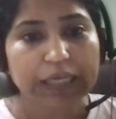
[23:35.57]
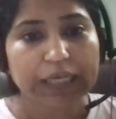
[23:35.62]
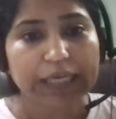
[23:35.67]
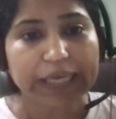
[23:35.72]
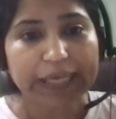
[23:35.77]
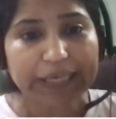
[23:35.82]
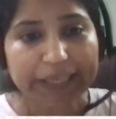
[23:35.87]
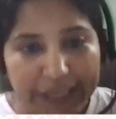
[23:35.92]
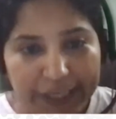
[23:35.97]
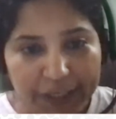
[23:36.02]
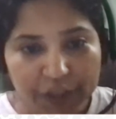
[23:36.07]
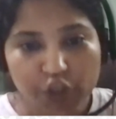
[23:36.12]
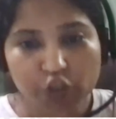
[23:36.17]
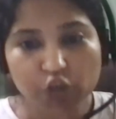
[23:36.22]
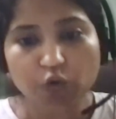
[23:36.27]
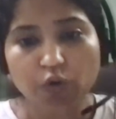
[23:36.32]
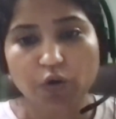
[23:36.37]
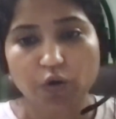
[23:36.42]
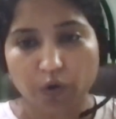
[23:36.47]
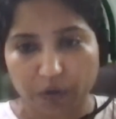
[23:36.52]
Engage
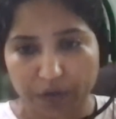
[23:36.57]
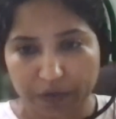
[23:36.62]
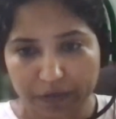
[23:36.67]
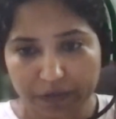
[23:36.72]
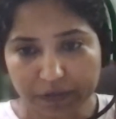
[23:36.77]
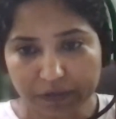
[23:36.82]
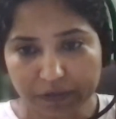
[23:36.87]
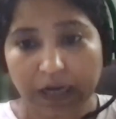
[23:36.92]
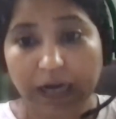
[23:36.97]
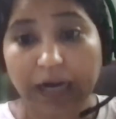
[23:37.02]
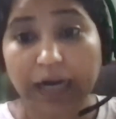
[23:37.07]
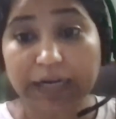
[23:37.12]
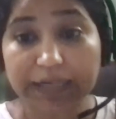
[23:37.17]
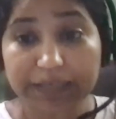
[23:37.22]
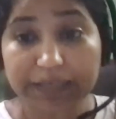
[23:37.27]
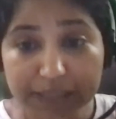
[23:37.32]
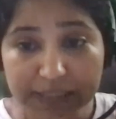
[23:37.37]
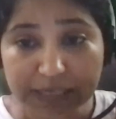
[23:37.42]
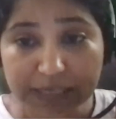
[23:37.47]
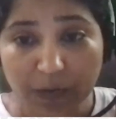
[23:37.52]
your lawyer,
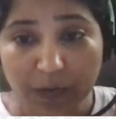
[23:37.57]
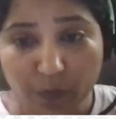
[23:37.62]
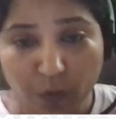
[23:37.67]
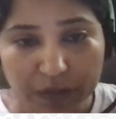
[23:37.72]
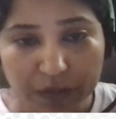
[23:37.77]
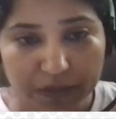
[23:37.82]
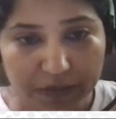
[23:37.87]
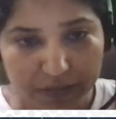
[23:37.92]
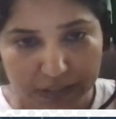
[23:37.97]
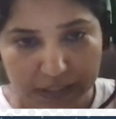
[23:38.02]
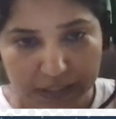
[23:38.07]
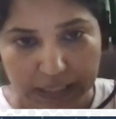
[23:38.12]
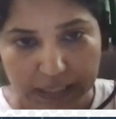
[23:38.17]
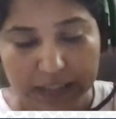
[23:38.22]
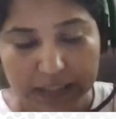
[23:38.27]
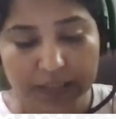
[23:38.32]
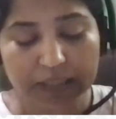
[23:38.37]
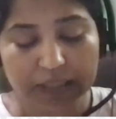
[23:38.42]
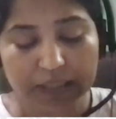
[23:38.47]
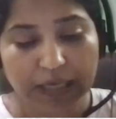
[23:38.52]
understand what it
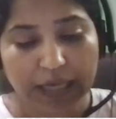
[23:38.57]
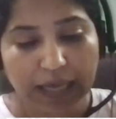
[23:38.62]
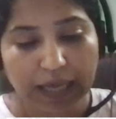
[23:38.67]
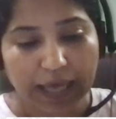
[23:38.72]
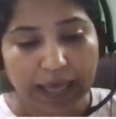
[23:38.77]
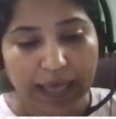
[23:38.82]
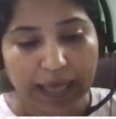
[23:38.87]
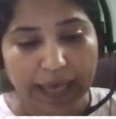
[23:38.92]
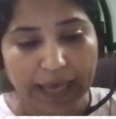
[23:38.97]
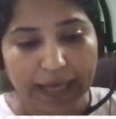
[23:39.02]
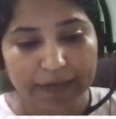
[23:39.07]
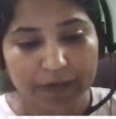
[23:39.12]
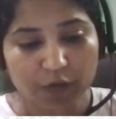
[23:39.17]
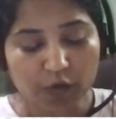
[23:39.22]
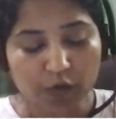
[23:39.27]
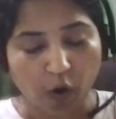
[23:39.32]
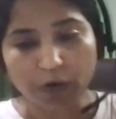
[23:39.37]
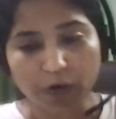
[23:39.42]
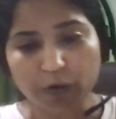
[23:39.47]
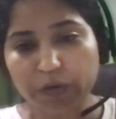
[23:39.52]
says, and
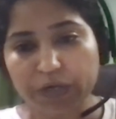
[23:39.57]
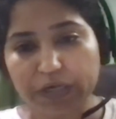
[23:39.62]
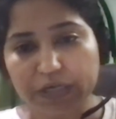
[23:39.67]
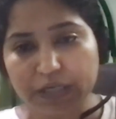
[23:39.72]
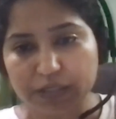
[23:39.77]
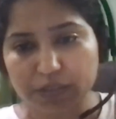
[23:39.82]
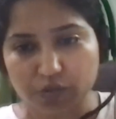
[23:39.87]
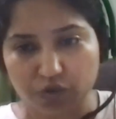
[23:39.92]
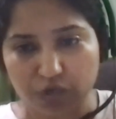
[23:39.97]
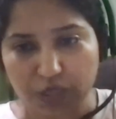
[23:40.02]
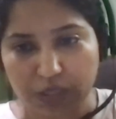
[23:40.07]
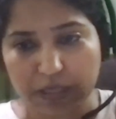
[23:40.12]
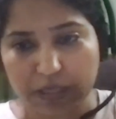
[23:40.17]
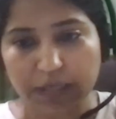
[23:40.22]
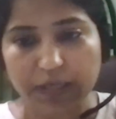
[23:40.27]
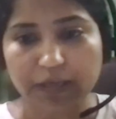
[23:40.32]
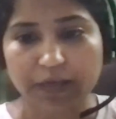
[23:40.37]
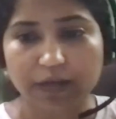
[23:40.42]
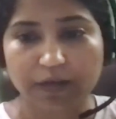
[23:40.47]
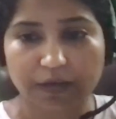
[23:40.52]
talk to
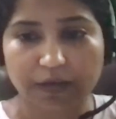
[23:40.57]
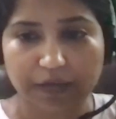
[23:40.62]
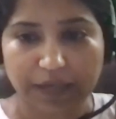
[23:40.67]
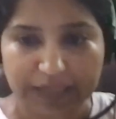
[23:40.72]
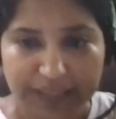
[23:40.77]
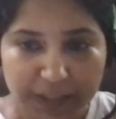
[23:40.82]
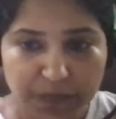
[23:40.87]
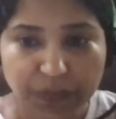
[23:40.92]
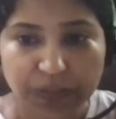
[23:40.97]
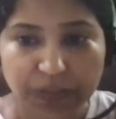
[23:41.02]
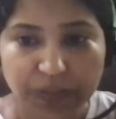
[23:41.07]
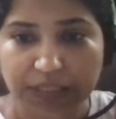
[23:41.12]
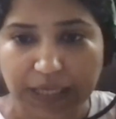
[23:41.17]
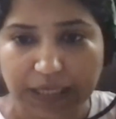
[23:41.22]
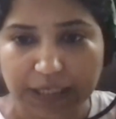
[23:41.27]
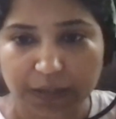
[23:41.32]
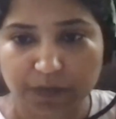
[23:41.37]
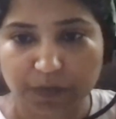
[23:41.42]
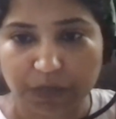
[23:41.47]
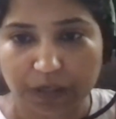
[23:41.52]
industry experts
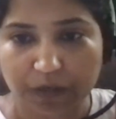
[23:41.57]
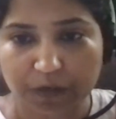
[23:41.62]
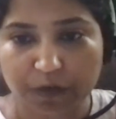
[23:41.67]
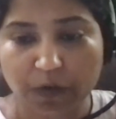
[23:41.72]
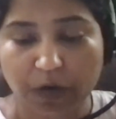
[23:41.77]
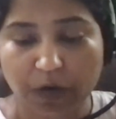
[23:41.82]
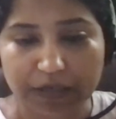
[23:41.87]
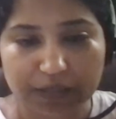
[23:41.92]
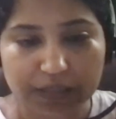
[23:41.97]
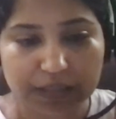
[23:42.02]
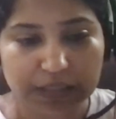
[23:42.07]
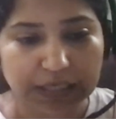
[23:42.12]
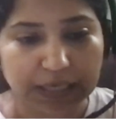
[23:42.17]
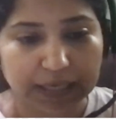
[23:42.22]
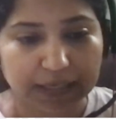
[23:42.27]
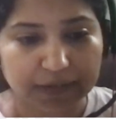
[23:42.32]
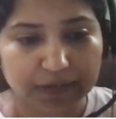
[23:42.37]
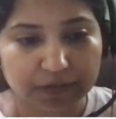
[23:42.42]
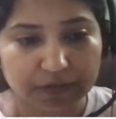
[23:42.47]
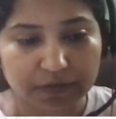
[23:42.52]
as well to
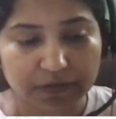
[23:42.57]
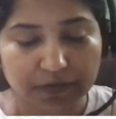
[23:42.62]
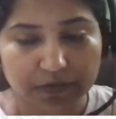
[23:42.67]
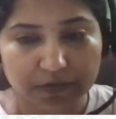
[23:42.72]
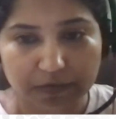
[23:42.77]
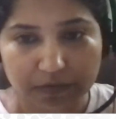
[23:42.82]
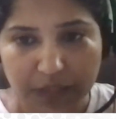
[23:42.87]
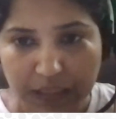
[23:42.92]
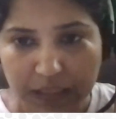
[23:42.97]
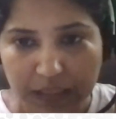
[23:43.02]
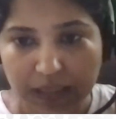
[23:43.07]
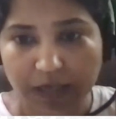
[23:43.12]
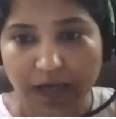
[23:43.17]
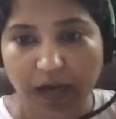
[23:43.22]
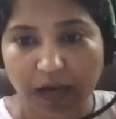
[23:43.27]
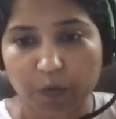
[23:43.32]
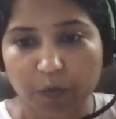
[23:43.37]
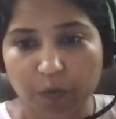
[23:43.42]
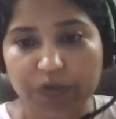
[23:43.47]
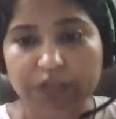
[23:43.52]
understand the
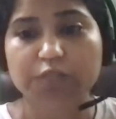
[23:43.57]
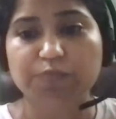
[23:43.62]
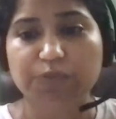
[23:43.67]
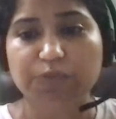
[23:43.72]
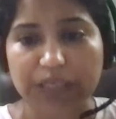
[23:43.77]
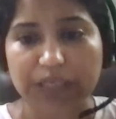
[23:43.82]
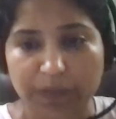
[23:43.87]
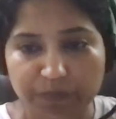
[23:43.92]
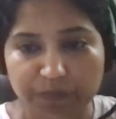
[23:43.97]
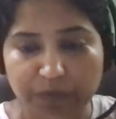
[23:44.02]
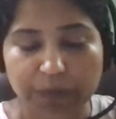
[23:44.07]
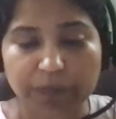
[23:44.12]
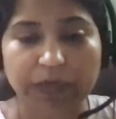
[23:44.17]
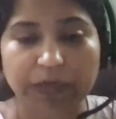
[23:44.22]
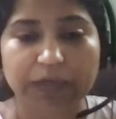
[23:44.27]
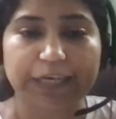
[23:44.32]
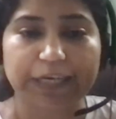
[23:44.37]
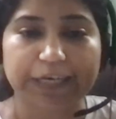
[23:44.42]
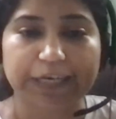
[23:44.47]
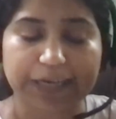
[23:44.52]
how it is being
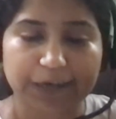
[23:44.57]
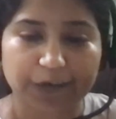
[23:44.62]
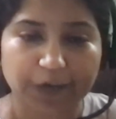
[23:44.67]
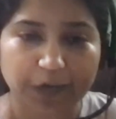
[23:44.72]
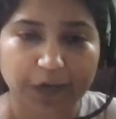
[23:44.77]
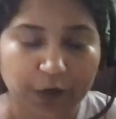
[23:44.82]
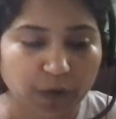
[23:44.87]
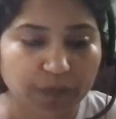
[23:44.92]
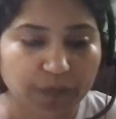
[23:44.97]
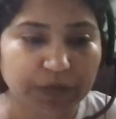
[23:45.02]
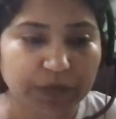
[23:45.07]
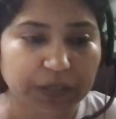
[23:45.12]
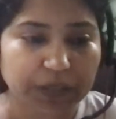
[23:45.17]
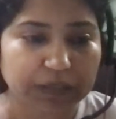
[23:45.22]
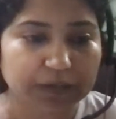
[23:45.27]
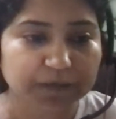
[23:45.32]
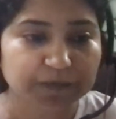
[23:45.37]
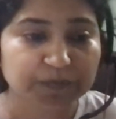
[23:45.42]
implemented and adopted.